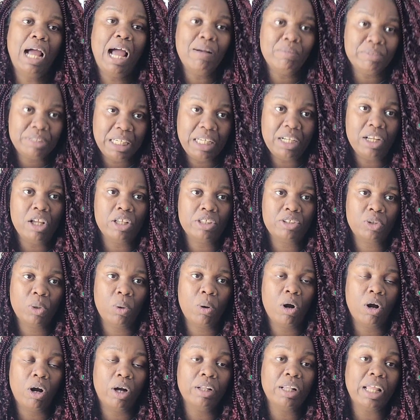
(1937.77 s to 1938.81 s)
I was hitting it so
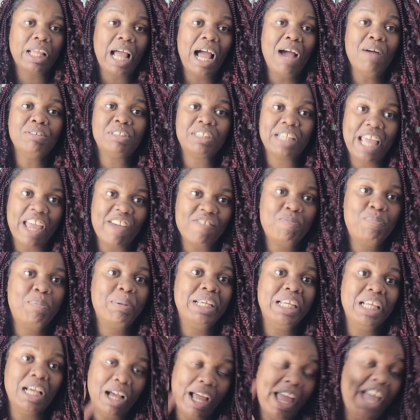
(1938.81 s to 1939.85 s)
hard. Like I was
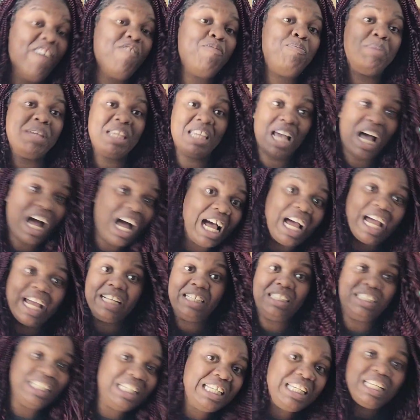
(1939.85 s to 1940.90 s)
FBI,
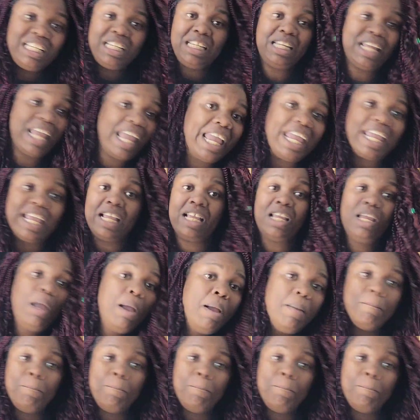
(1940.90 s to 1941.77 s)
FBI DEA